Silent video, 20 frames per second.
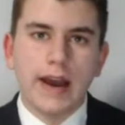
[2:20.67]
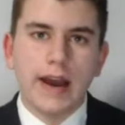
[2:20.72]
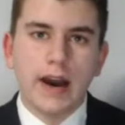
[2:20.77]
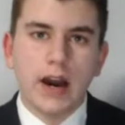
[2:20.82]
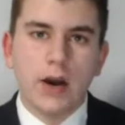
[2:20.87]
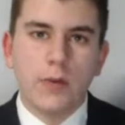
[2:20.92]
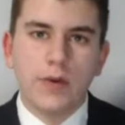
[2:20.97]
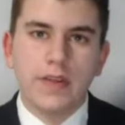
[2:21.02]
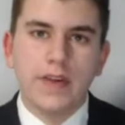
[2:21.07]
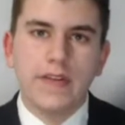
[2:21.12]

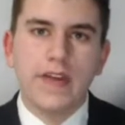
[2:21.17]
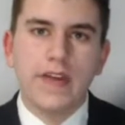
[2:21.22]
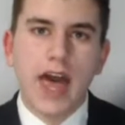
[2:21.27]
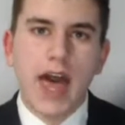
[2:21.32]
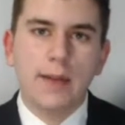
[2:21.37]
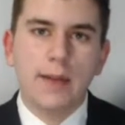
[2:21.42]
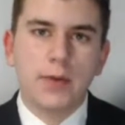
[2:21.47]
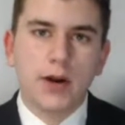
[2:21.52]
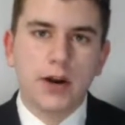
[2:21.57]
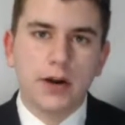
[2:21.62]
within the
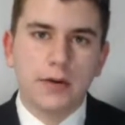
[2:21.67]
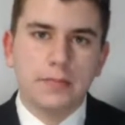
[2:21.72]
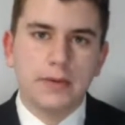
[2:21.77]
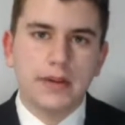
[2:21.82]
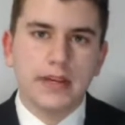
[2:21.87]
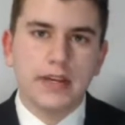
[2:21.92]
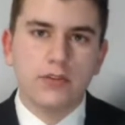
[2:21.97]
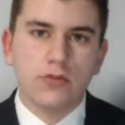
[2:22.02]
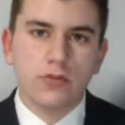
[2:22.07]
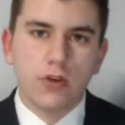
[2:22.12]

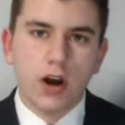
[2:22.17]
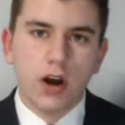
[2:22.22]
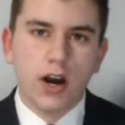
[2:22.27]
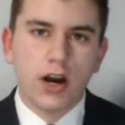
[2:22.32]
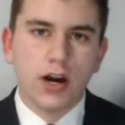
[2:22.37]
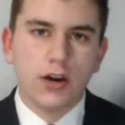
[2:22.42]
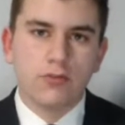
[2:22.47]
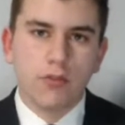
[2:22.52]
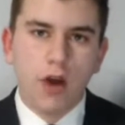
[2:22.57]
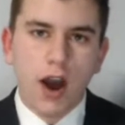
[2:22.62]
MLB
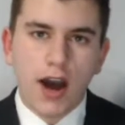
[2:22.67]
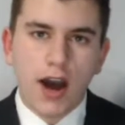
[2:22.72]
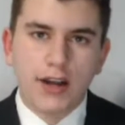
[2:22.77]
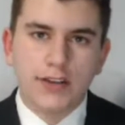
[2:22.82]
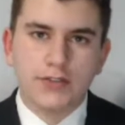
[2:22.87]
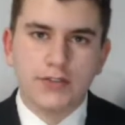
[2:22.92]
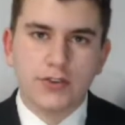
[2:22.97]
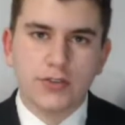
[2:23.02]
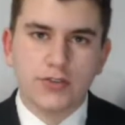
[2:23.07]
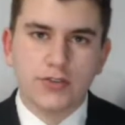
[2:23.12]

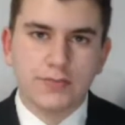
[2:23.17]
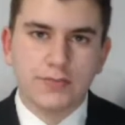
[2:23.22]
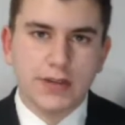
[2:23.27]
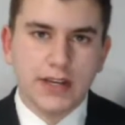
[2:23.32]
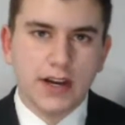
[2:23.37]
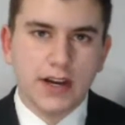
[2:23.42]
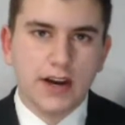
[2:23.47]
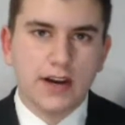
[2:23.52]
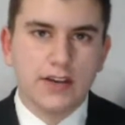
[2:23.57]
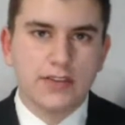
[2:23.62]
rosters,
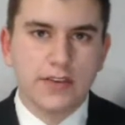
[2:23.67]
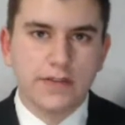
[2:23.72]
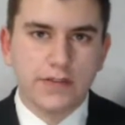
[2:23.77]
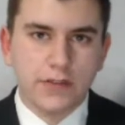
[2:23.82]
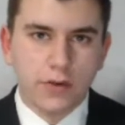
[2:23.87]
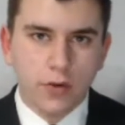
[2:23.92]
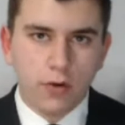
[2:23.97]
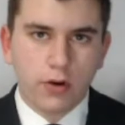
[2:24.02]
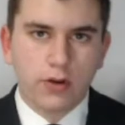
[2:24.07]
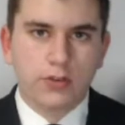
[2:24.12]
because of
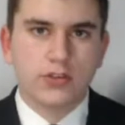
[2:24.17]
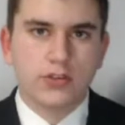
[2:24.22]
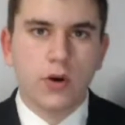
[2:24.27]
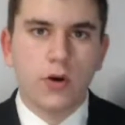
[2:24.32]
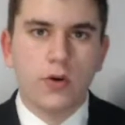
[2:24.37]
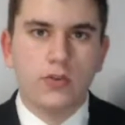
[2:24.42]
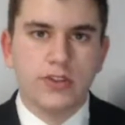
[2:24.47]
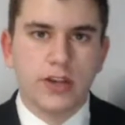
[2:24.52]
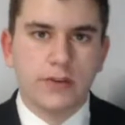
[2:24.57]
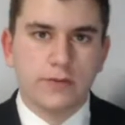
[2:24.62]
course
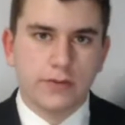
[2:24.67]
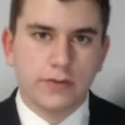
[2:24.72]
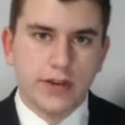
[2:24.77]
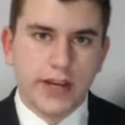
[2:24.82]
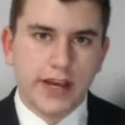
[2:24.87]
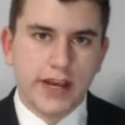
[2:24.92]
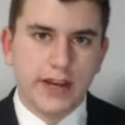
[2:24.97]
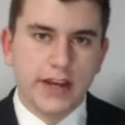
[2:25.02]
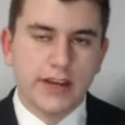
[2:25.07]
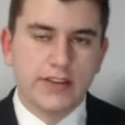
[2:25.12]
Jose
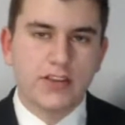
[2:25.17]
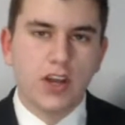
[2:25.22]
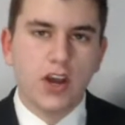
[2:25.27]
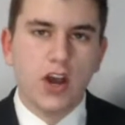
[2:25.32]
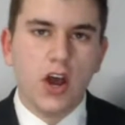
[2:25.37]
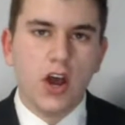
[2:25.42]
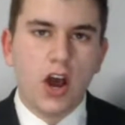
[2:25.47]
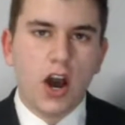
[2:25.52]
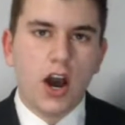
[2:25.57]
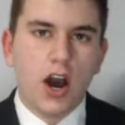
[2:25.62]
Fernandez,
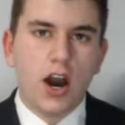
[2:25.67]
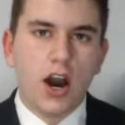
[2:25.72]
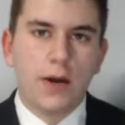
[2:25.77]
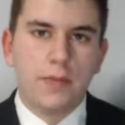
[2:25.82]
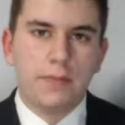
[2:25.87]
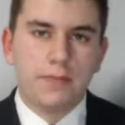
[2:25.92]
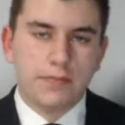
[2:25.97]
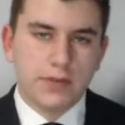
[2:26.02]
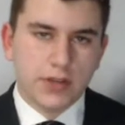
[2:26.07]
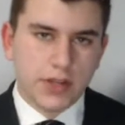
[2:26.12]

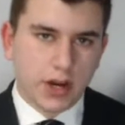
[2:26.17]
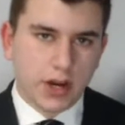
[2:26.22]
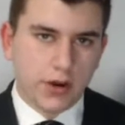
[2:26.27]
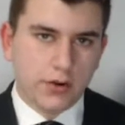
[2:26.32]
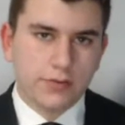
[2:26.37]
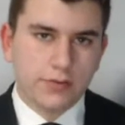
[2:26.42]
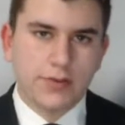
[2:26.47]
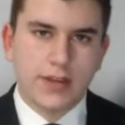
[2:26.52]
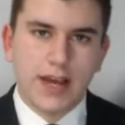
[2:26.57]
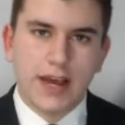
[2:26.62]

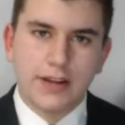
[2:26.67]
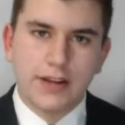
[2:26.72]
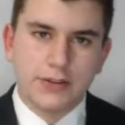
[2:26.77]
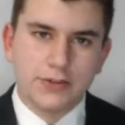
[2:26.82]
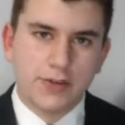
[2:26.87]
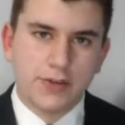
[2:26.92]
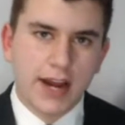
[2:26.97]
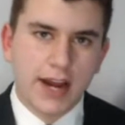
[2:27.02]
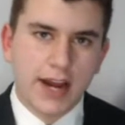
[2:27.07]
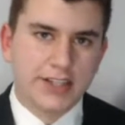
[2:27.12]
that
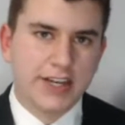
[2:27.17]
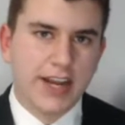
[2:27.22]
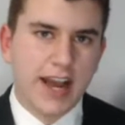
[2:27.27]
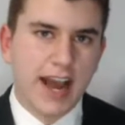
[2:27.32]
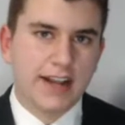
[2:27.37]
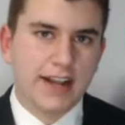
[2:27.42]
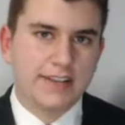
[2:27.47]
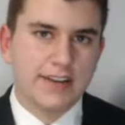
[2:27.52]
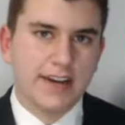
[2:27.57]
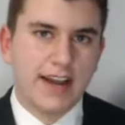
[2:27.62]
tragic
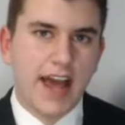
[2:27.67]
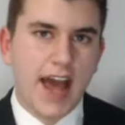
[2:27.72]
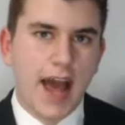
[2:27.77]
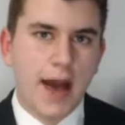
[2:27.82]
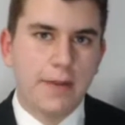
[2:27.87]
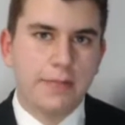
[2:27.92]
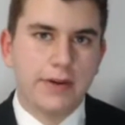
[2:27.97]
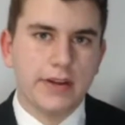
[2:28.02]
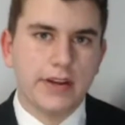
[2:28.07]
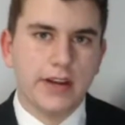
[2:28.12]
accident
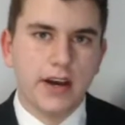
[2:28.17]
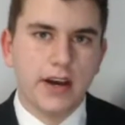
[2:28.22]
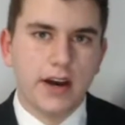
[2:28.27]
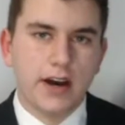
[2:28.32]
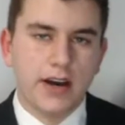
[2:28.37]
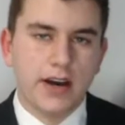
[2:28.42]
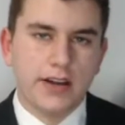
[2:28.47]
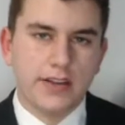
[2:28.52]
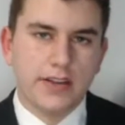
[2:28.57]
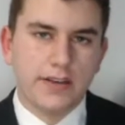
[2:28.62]
happened
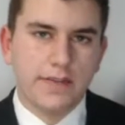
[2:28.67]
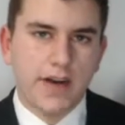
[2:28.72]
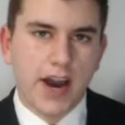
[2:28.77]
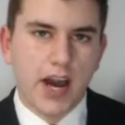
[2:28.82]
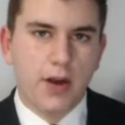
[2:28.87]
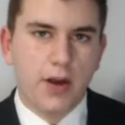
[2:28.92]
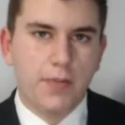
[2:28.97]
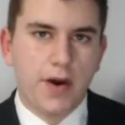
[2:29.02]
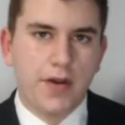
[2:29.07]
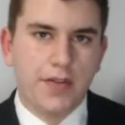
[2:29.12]
in the
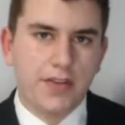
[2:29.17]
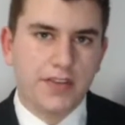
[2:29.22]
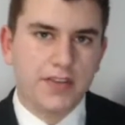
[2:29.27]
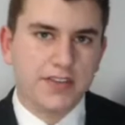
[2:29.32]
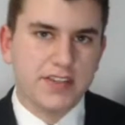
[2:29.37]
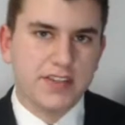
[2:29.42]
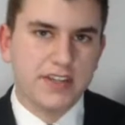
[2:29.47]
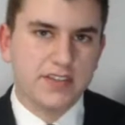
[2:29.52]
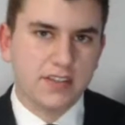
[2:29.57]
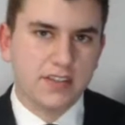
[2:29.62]
final month of the
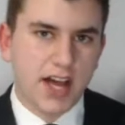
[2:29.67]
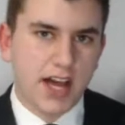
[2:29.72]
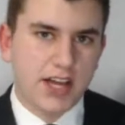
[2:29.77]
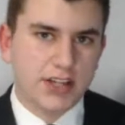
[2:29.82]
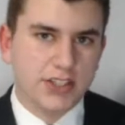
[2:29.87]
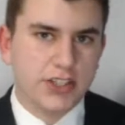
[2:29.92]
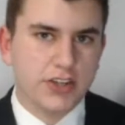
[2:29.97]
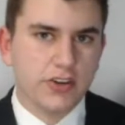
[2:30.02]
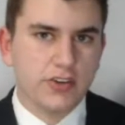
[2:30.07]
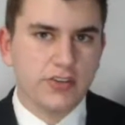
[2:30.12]
season
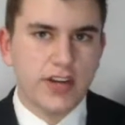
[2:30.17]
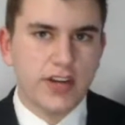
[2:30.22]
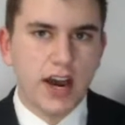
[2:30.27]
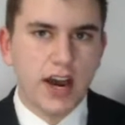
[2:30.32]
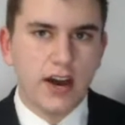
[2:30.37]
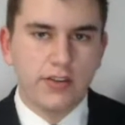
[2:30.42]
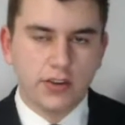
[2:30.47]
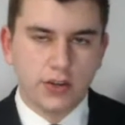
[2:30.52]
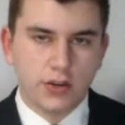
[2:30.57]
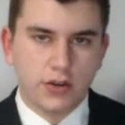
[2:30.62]
last year, and
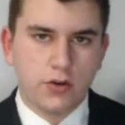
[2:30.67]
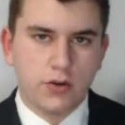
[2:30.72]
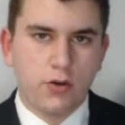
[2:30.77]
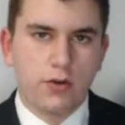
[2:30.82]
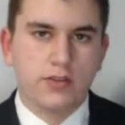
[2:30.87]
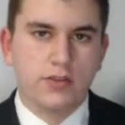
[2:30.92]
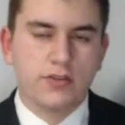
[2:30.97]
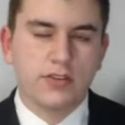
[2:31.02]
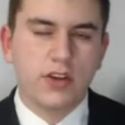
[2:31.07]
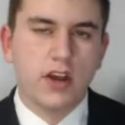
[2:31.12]
now of
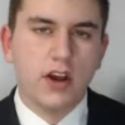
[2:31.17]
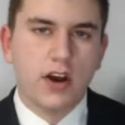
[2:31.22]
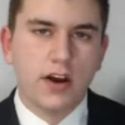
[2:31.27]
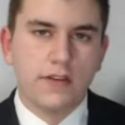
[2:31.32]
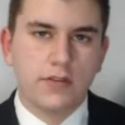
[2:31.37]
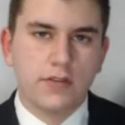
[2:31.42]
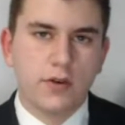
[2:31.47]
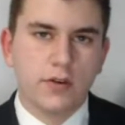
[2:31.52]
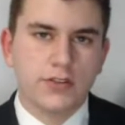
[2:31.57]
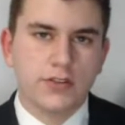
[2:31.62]
course
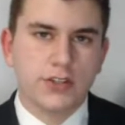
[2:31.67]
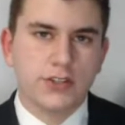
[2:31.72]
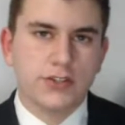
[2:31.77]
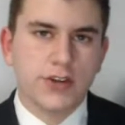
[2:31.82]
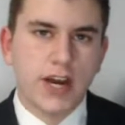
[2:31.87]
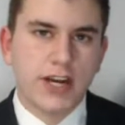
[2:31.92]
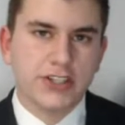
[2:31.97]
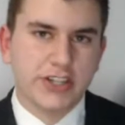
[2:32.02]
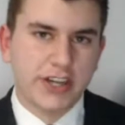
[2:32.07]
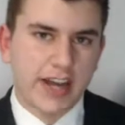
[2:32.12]
a
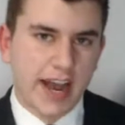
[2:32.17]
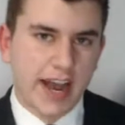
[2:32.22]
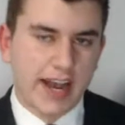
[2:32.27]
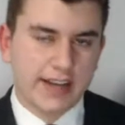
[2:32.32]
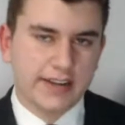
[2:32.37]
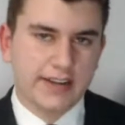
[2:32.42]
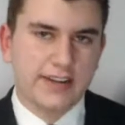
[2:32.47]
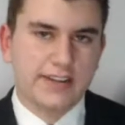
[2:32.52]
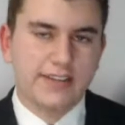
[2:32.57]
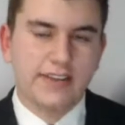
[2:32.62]
tragic
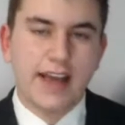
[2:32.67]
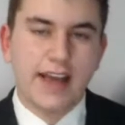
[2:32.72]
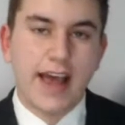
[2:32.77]
accident